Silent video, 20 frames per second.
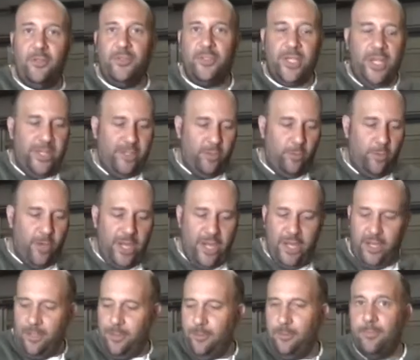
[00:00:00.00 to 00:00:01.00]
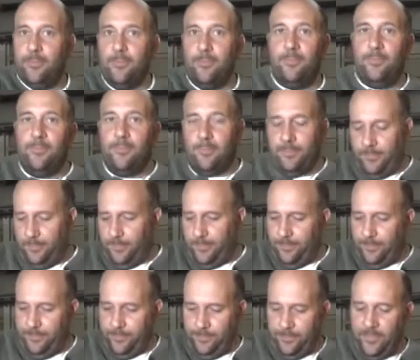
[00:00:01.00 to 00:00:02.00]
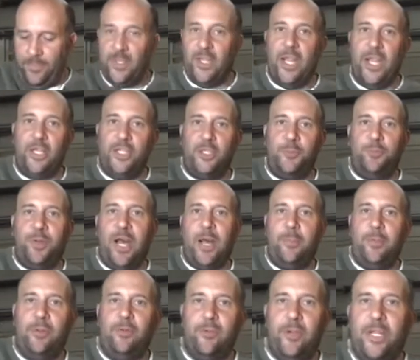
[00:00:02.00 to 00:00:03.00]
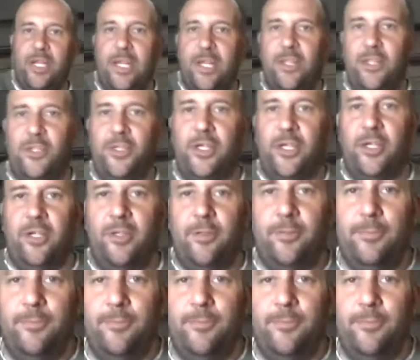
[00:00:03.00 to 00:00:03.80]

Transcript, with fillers: take the weight, and just pop it right out of the jig.